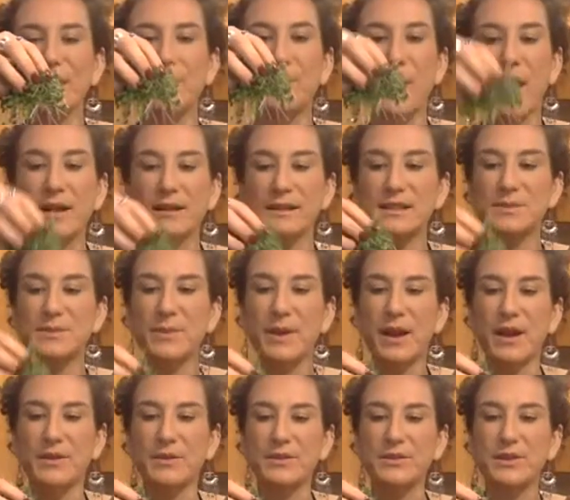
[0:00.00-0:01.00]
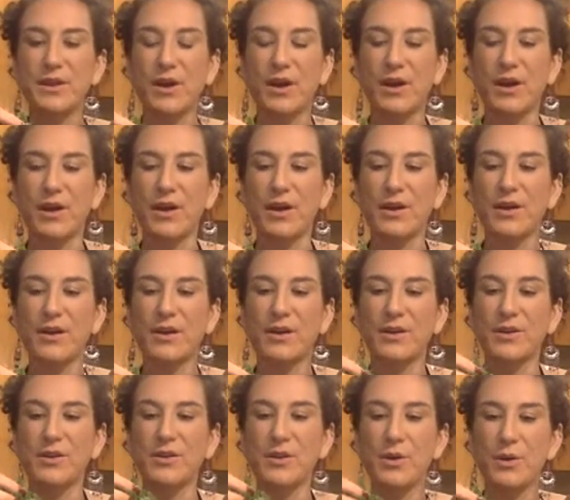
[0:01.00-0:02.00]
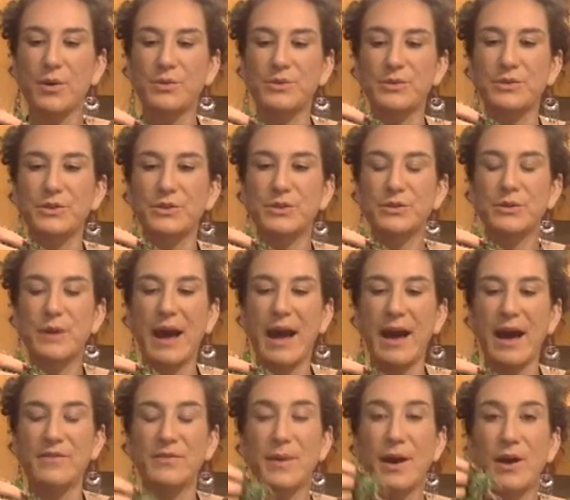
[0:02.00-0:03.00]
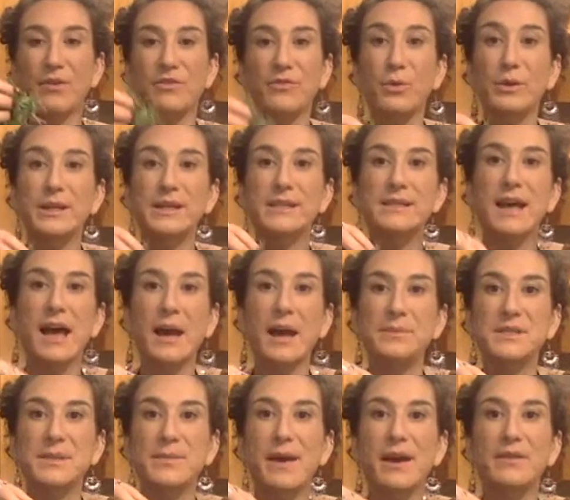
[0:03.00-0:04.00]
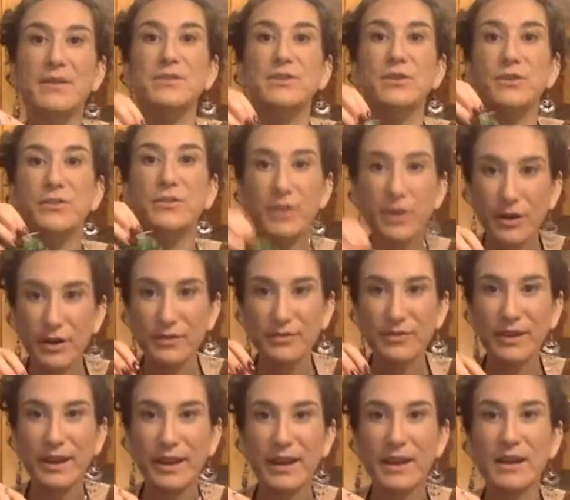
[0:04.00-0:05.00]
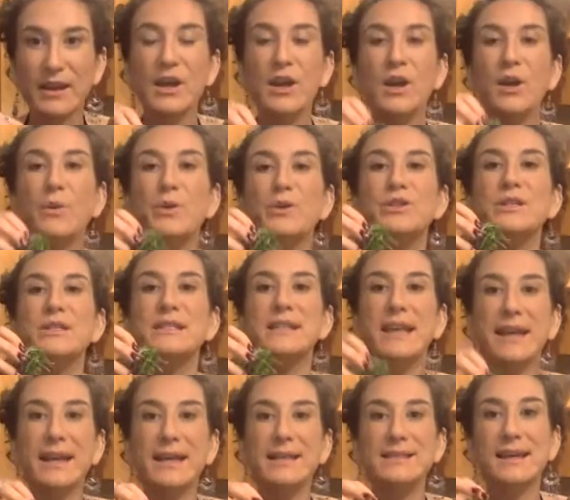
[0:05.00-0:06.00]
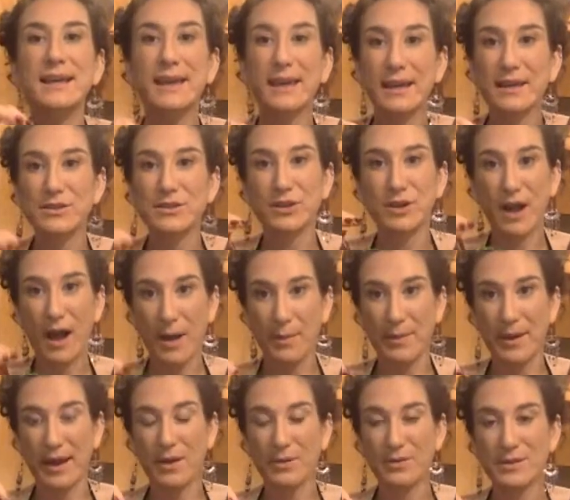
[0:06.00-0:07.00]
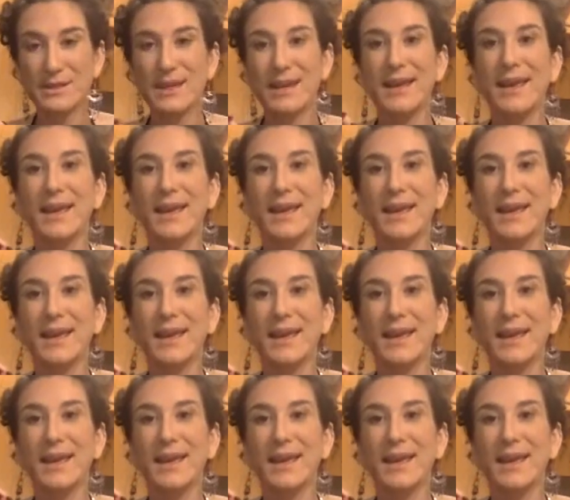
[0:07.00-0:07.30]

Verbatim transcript: broccoli sprouts are known to have about forty times the amount of sulforaphane, which is an anti-cancer compound.